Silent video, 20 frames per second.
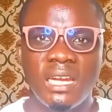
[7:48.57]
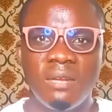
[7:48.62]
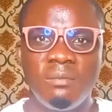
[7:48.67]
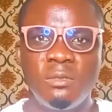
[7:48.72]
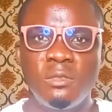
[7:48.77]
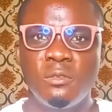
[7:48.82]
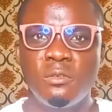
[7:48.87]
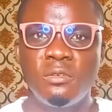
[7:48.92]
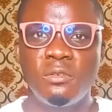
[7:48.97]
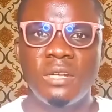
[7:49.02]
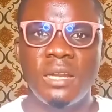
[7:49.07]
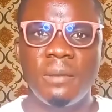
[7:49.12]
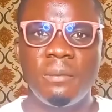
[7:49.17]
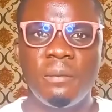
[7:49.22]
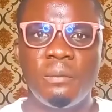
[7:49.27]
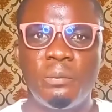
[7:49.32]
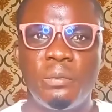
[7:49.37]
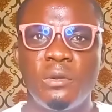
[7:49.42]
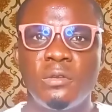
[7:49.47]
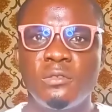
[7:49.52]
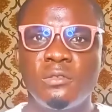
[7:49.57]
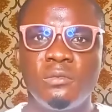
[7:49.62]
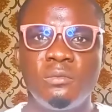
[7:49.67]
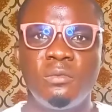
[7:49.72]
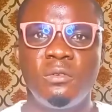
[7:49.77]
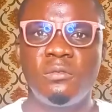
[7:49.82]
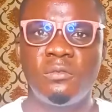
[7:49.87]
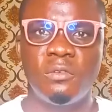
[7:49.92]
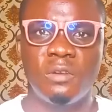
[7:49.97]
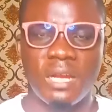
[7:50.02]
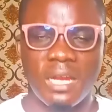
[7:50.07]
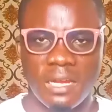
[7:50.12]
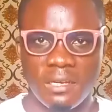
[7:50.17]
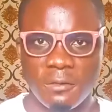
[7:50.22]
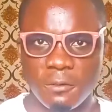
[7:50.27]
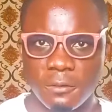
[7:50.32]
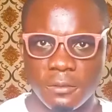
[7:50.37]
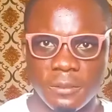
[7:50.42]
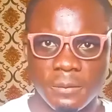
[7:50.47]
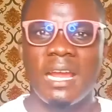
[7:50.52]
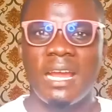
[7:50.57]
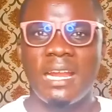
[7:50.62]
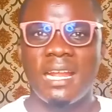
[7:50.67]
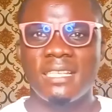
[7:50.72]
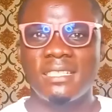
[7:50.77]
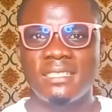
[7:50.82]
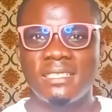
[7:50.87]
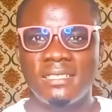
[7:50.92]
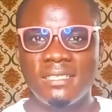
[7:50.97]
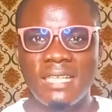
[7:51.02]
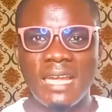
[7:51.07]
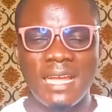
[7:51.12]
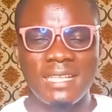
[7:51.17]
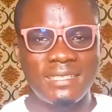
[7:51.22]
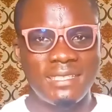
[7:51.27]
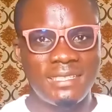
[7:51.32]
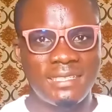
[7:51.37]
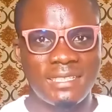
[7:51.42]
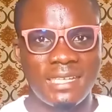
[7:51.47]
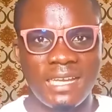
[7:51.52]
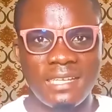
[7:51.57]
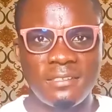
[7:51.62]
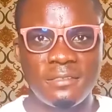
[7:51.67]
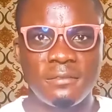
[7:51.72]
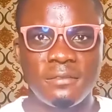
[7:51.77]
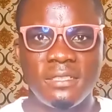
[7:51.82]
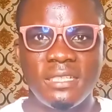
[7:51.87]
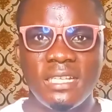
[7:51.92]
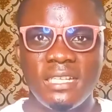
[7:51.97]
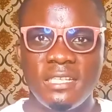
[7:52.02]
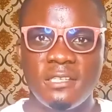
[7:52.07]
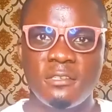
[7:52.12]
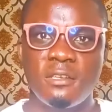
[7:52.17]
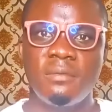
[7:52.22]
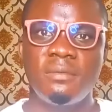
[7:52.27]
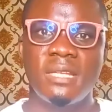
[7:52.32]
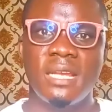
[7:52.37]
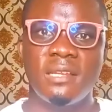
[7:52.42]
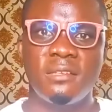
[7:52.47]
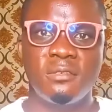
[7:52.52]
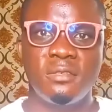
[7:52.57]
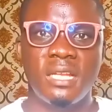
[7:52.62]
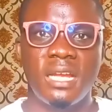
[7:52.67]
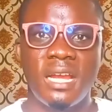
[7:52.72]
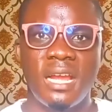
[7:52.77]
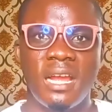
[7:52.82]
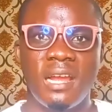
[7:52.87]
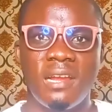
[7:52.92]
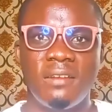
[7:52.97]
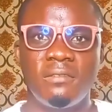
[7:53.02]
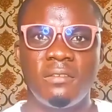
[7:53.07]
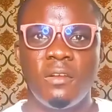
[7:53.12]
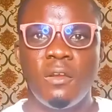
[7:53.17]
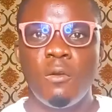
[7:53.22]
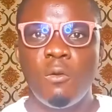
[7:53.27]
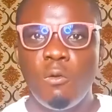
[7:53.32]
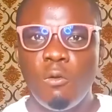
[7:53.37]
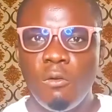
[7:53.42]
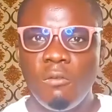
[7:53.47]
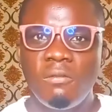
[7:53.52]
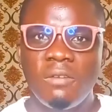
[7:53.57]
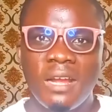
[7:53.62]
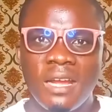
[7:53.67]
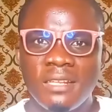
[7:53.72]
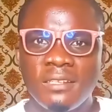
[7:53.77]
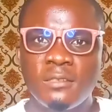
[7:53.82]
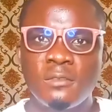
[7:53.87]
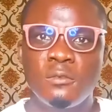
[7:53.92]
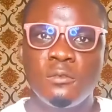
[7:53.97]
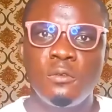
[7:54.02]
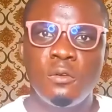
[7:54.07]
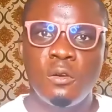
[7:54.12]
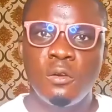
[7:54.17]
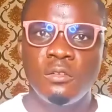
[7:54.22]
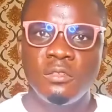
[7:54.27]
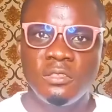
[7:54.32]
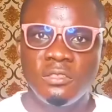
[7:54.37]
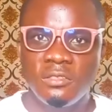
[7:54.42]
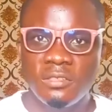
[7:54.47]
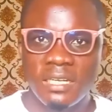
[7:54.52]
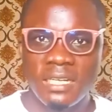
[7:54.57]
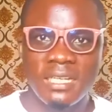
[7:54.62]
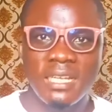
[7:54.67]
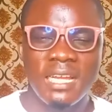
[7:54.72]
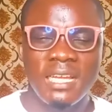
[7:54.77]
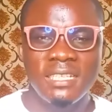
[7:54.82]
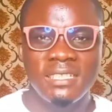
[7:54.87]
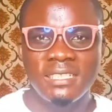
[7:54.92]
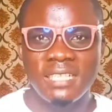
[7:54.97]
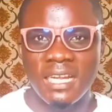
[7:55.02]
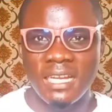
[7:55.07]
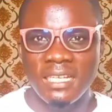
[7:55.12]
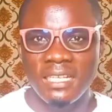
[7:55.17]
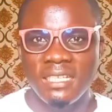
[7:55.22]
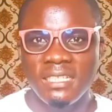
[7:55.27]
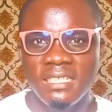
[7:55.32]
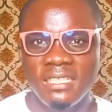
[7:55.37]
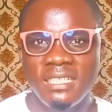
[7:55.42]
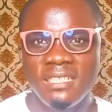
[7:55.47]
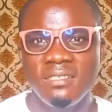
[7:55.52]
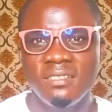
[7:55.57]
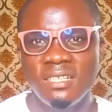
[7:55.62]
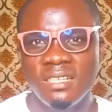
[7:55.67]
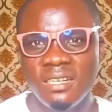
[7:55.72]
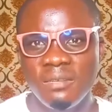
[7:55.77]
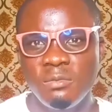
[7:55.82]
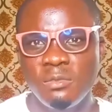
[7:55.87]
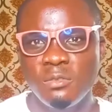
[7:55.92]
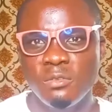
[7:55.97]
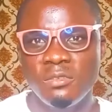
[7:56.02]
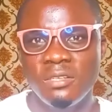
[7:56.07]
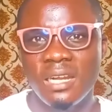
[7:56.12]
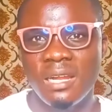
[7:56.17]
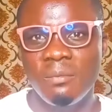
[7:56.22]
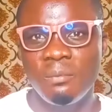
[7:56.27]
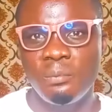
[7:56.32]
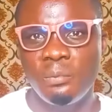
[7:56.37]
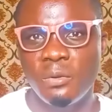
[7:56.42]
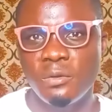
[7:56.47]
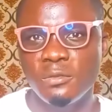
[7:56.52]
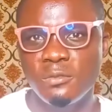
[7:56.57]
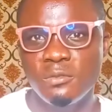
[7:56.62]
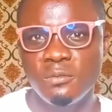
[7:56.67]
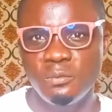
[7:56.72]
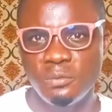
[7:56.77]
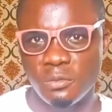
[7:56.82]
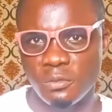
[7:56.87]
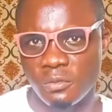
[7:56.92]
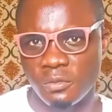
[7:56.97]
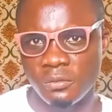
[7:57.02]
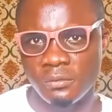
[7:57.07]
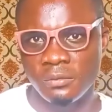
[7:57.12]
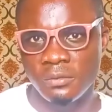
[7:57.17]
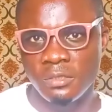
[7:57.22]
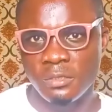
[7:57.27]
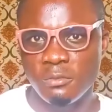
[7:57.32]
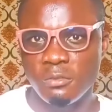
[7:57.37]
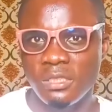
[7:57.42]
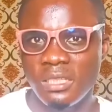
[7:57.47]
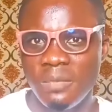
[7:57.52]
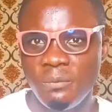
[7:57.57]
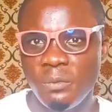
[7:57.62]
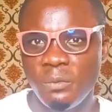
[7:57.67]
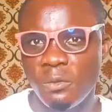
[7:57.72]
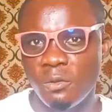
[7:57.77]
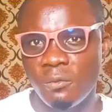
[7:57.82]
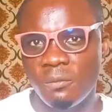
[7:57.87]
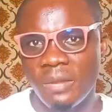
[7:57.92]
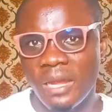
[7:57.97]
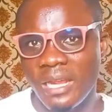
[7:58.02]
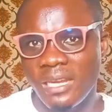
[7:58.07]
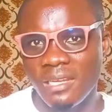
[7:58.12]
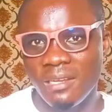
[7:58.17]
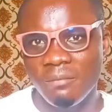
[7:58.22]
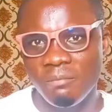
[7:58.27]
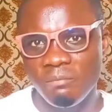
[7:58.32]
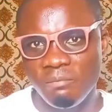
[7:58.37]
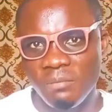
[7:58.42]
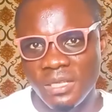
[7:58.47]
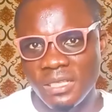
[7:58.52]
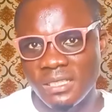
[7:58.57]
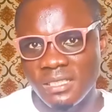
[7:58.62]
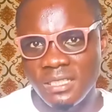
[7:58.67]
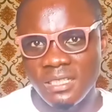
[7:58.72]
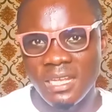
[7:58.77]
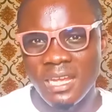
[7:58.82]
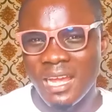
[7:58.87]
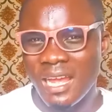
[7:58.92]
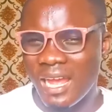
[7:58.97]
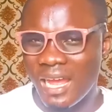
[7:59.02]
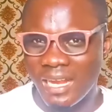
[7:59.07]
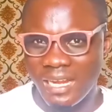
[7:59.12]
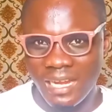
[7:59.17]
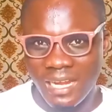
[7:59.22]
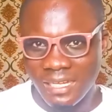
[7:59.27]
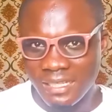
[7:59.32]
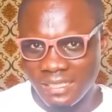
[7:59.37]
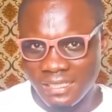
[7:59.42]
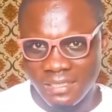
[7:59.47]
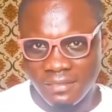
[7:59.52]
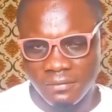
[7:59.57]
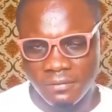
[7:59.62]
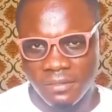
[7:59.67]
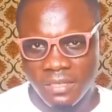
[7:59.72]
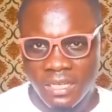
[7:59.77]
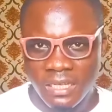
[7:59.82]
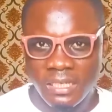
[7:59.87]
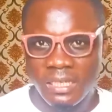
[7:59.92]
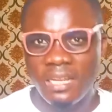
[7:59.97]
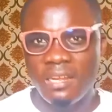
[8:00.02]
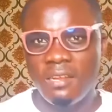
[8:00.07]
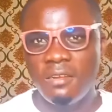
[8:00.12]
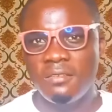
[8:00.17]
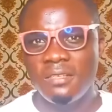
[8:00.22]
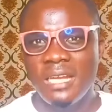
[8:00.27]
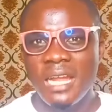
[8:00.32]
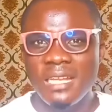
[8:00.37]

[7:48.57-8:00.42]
cryptogram puzzle book for adults and as the title, then the subtitle now have over 200 challenging cryptogram puzzle book to keep your mind busy and active. Now